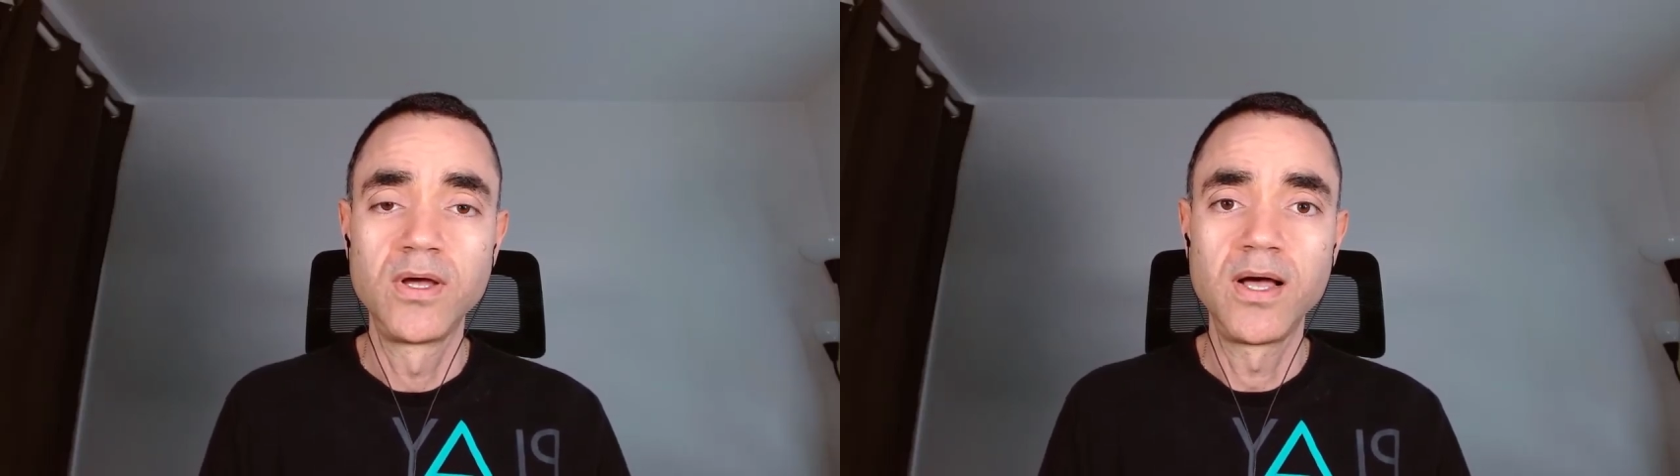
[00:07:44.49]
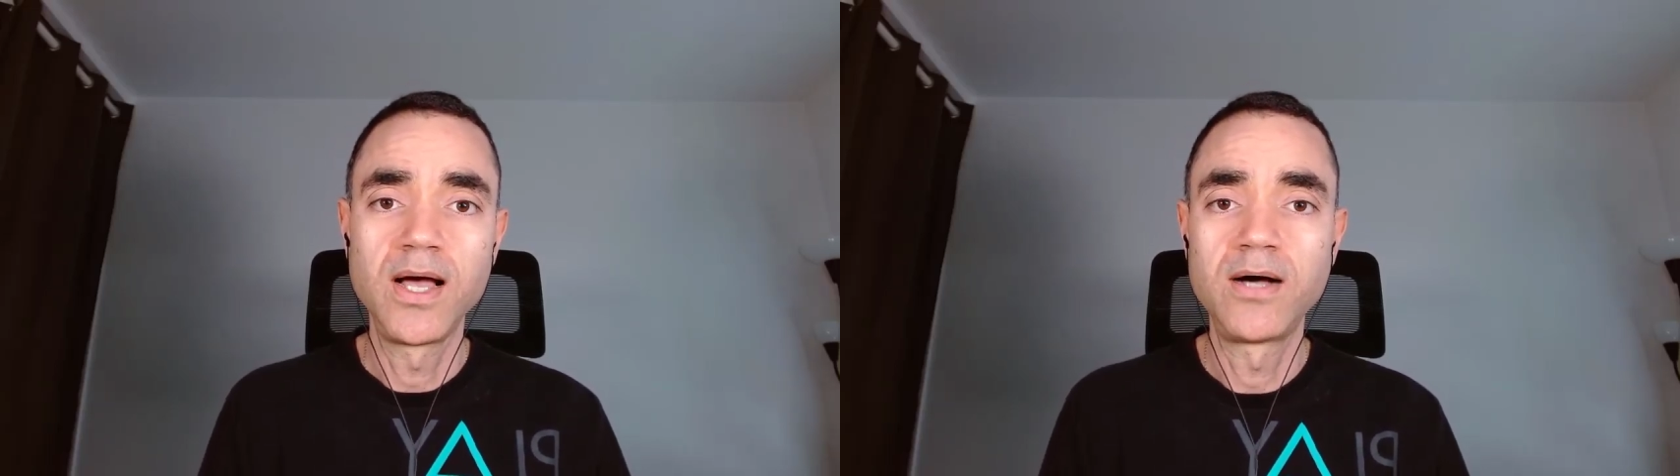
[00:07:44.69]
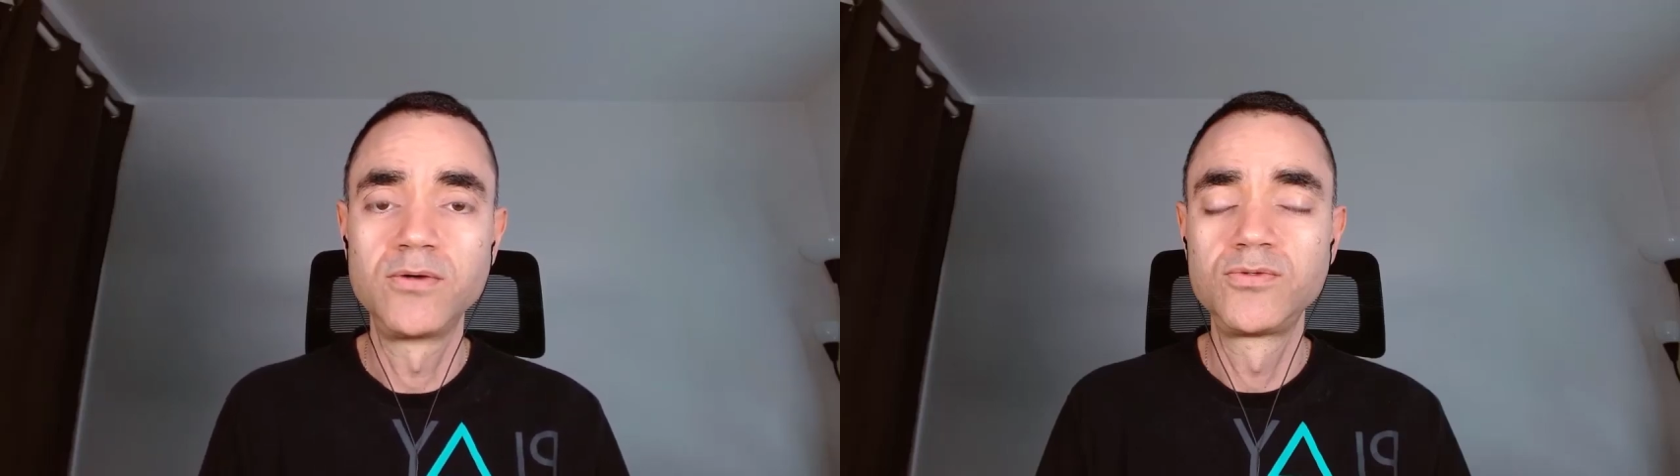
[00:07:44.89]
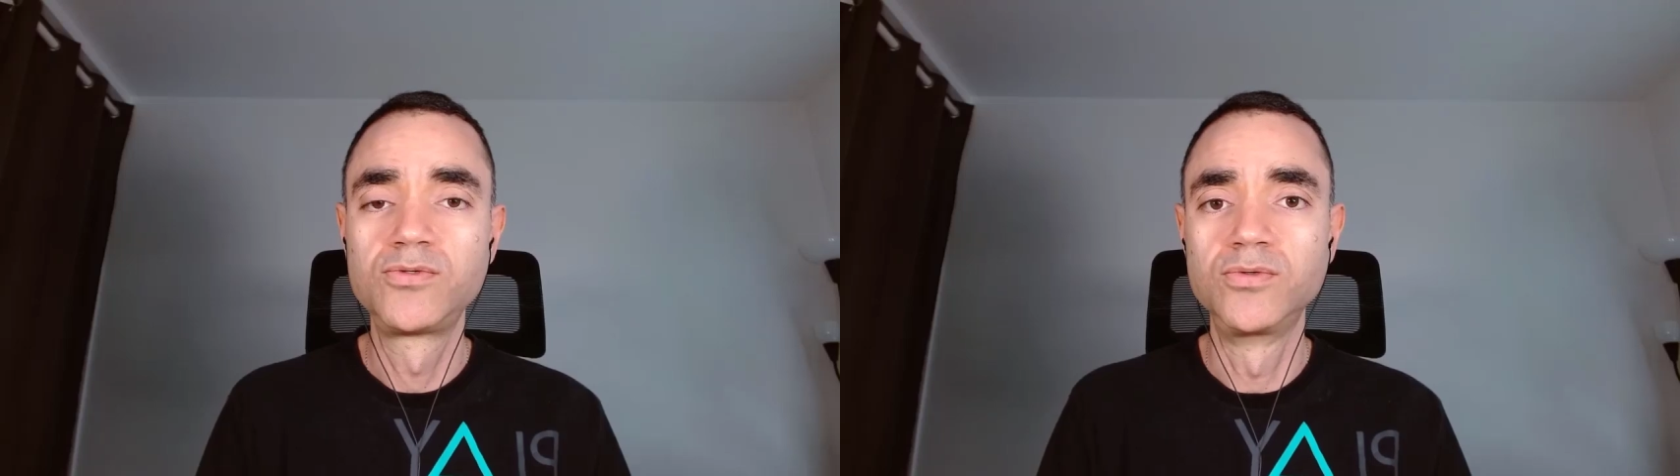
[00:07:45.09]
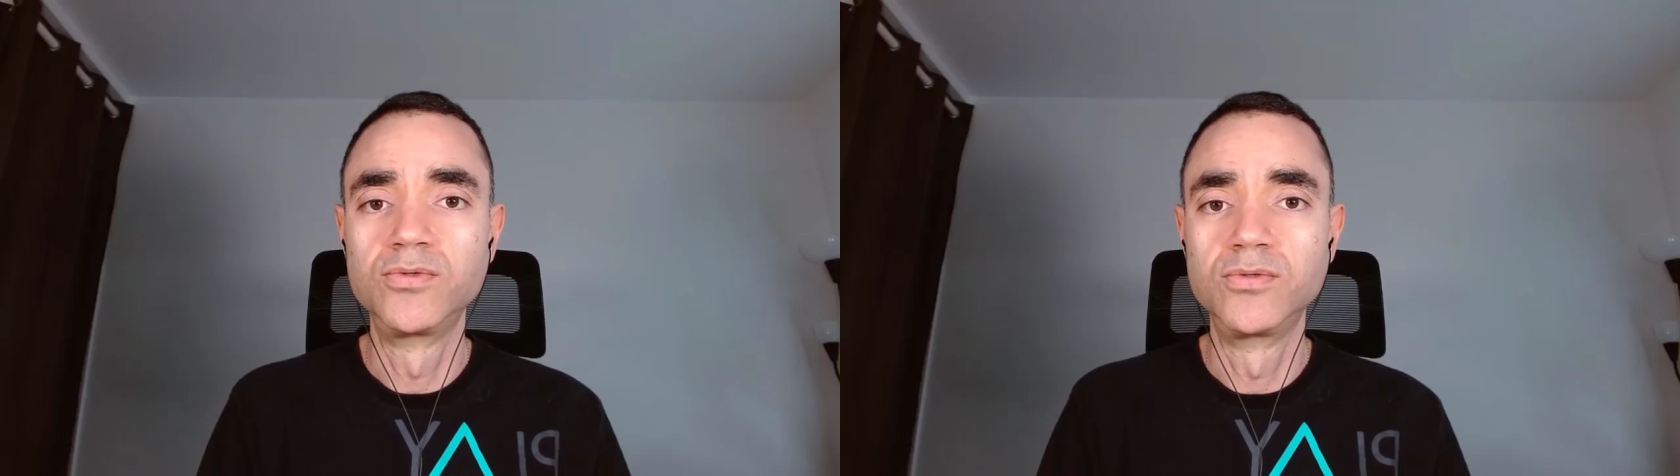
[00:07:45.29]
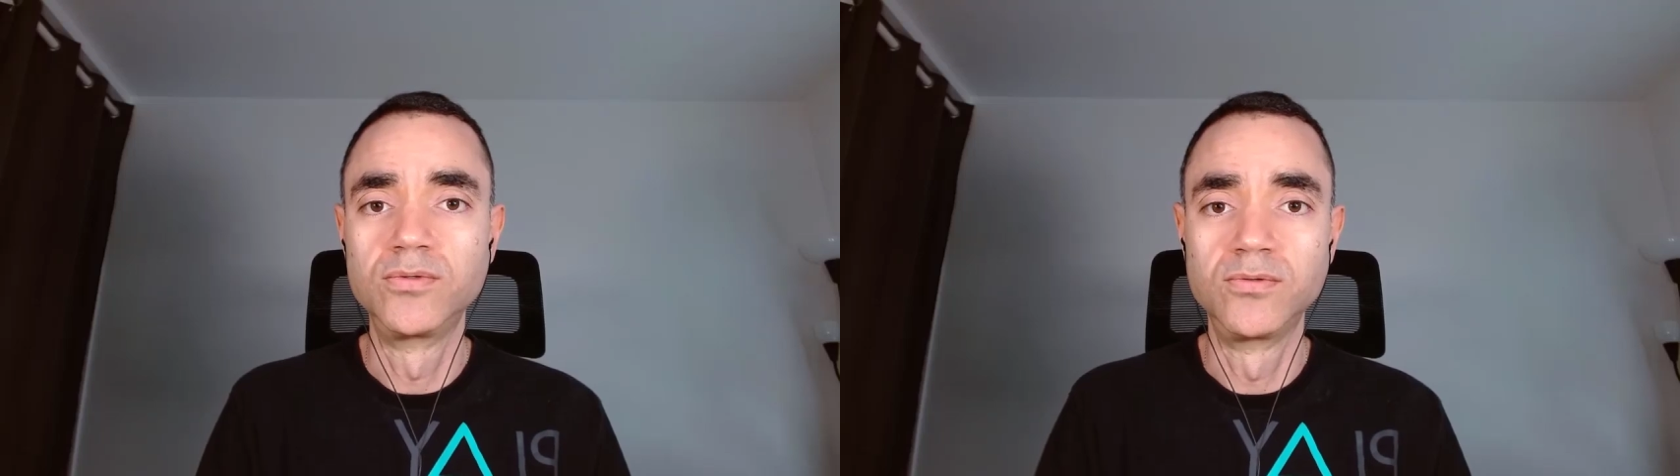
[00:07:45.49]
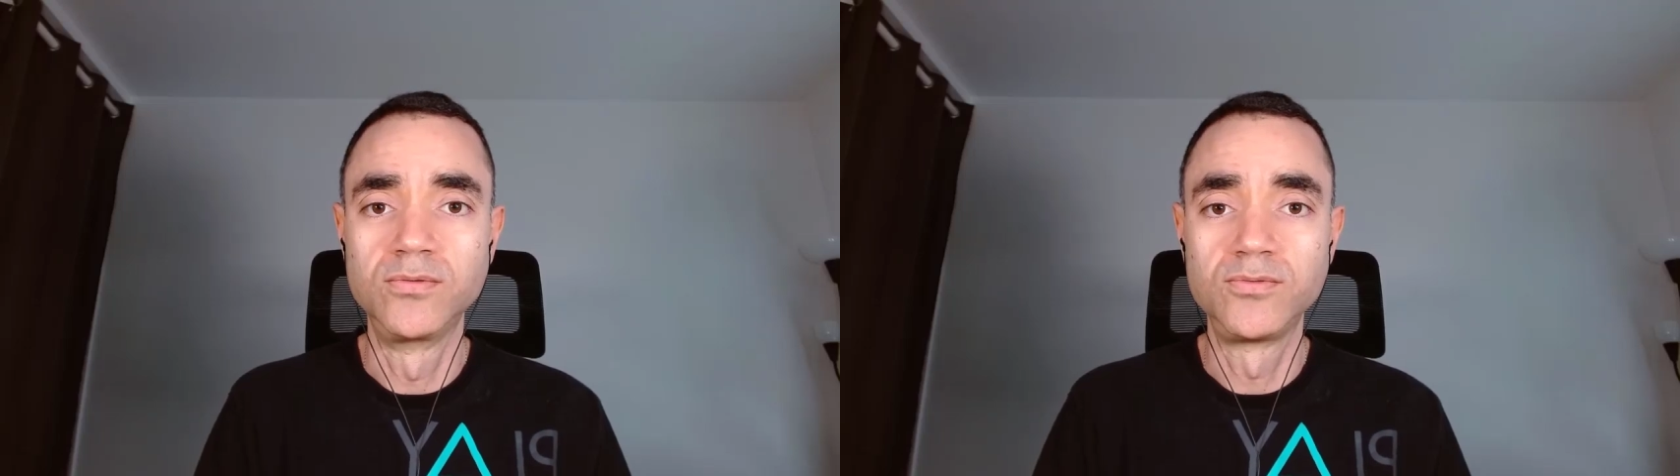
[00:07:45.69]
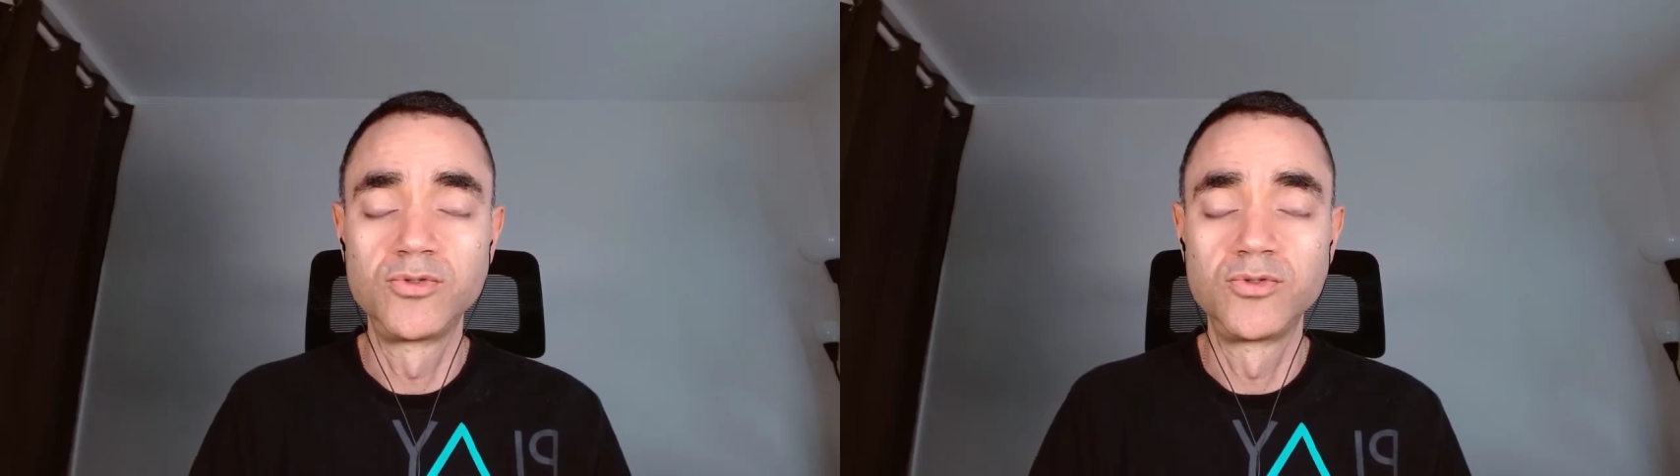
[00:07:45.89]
how to,